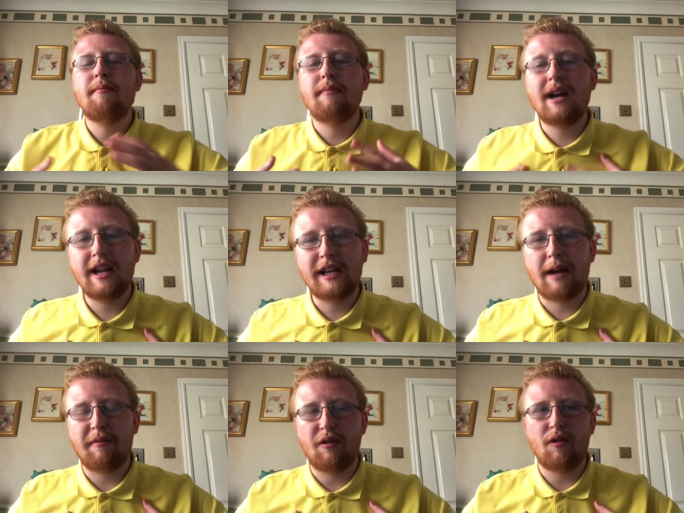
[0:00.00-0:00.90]
my name is
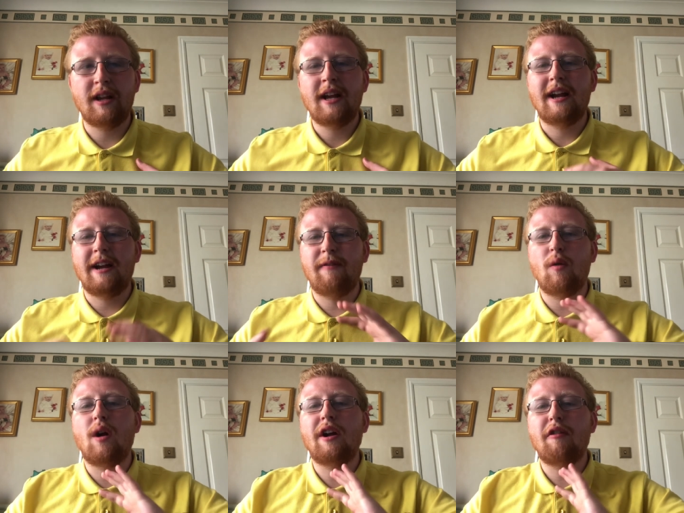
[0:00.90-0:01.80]
Cameron Hawkes, and if you
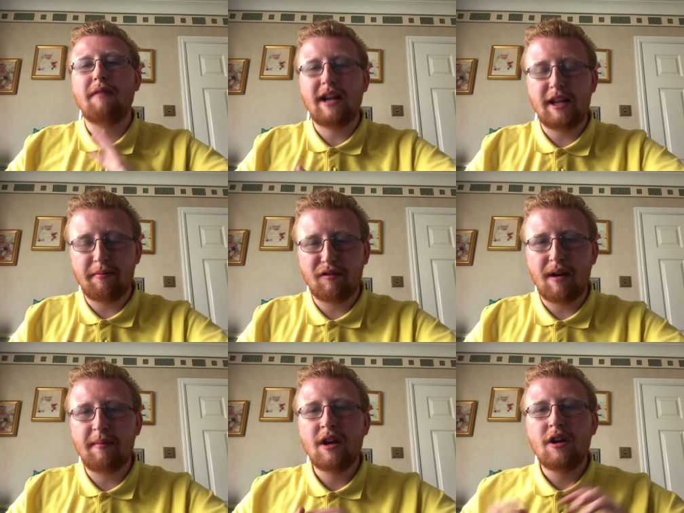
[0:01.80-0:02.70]
aren't already
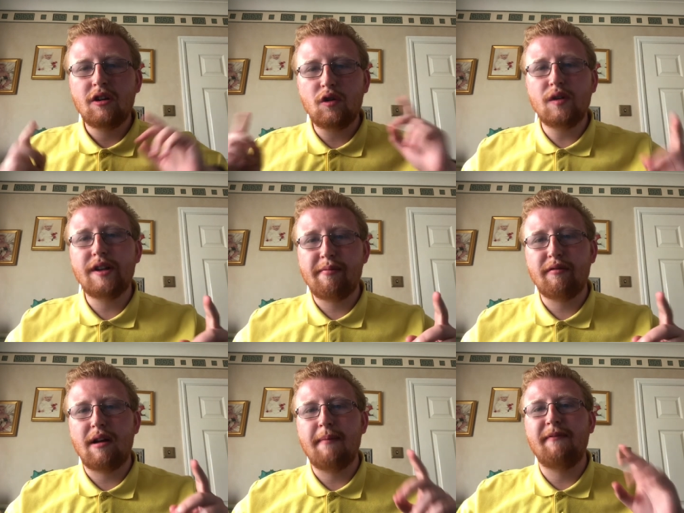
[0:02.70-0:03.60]
subscribed, go
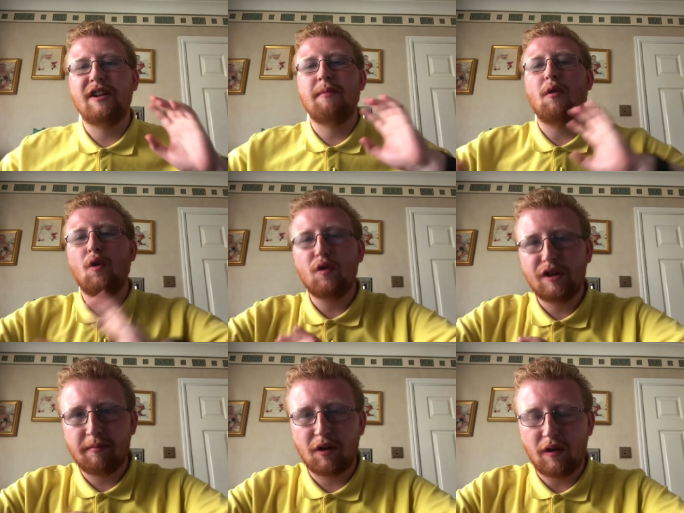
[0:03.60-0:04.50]
subscribe for some
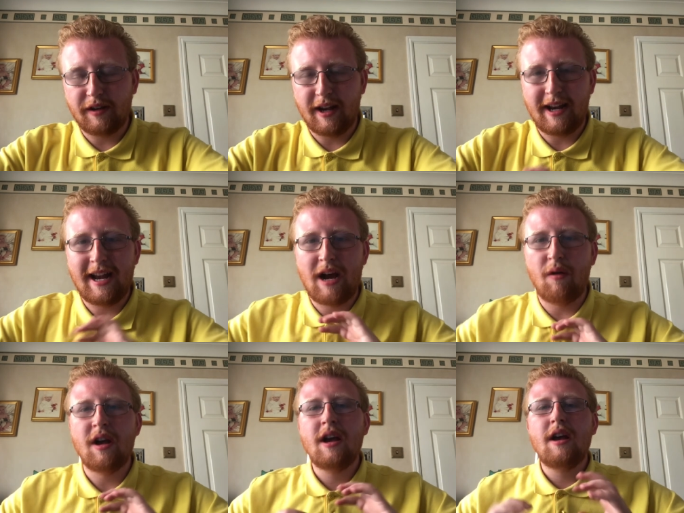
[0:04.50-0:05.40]
awesome content. Now,
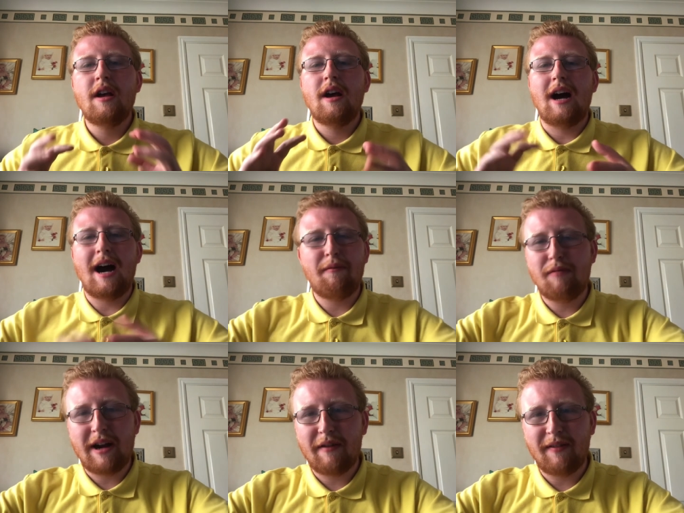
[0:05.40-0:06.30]
I've
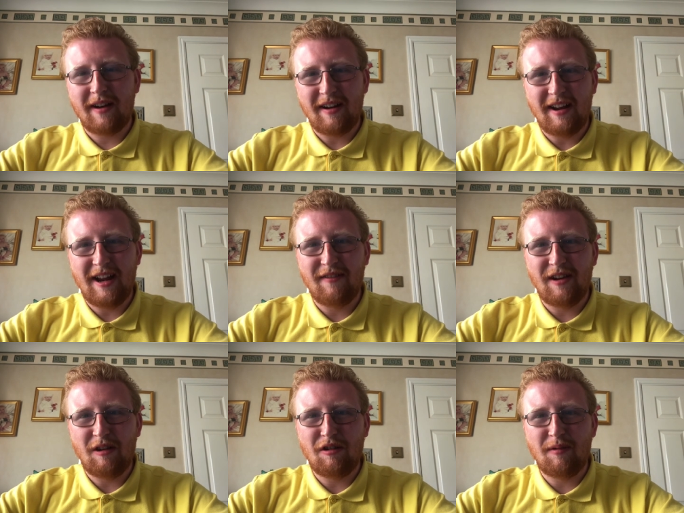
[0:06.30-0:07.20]
run out of ideas for
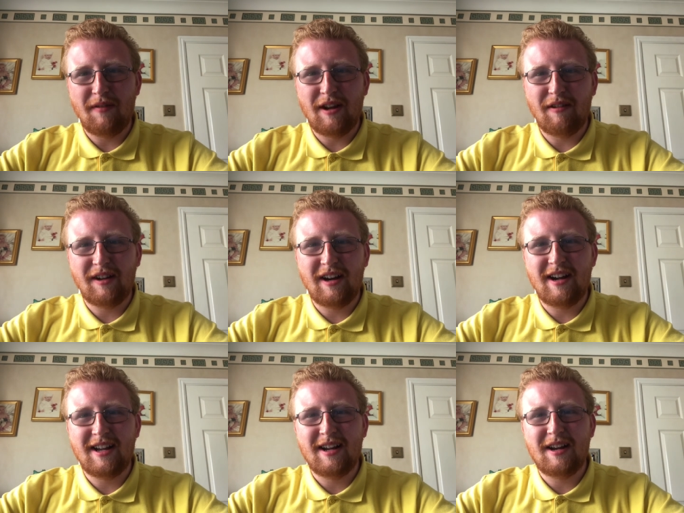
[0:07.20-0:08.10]
YouTube videos,
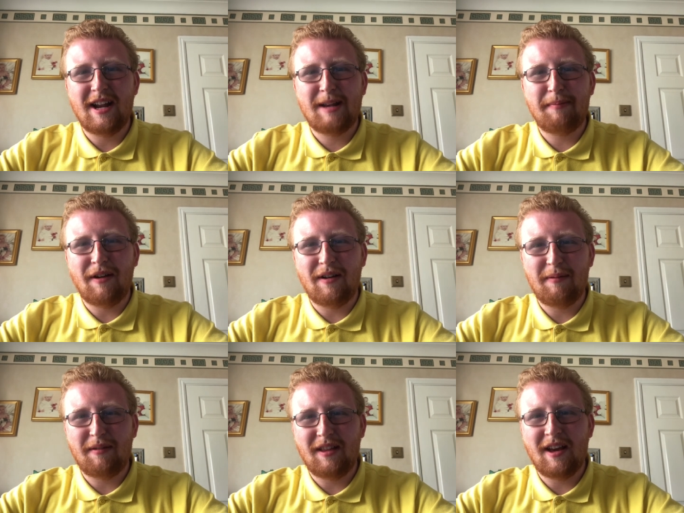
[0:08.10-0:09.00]
guys, let's be honest
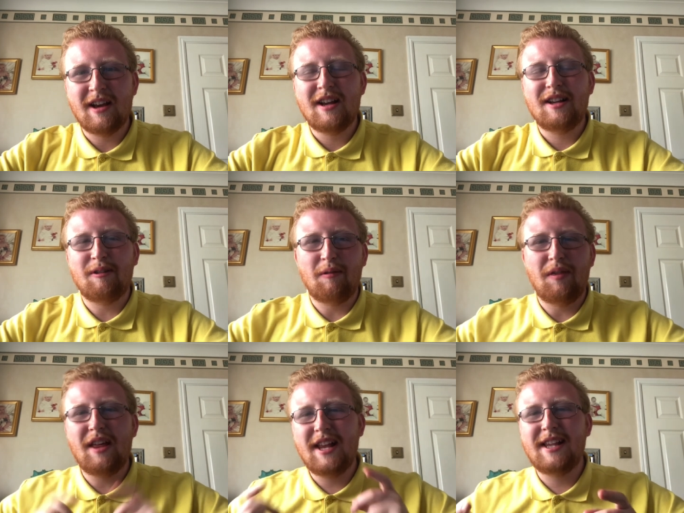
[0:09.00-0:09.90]
with you. So
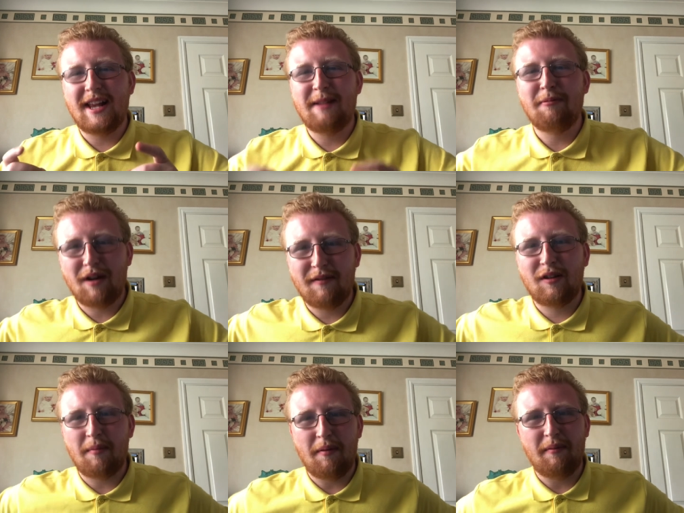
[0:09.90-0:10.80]
this is what I've
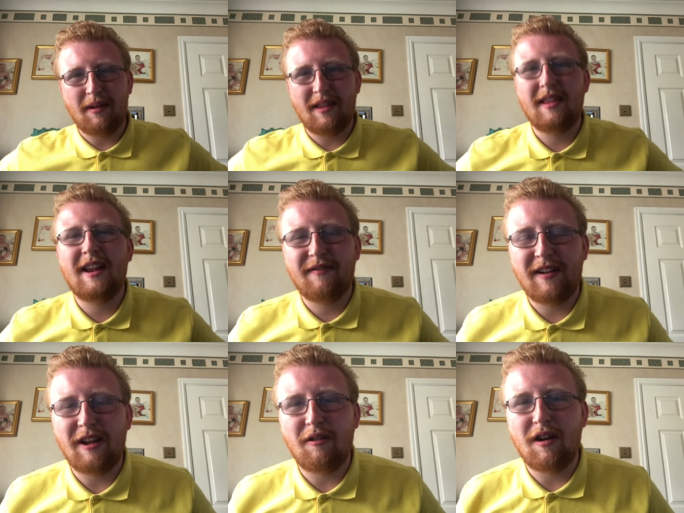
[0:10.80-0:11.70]
come up with, this
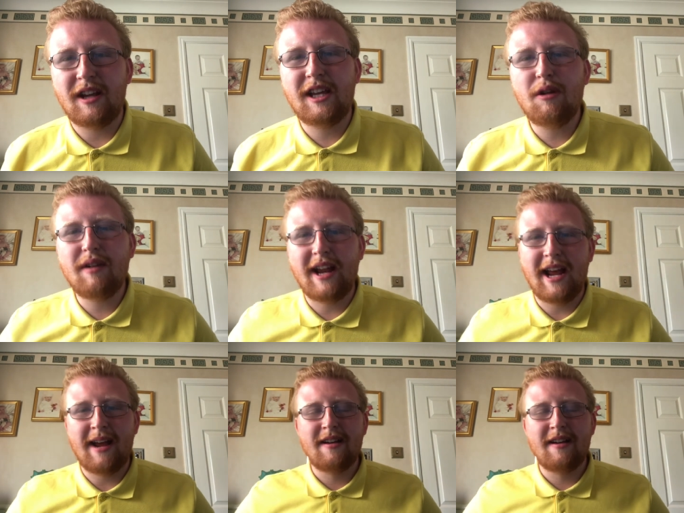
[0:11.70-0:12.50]
video, a Q&A.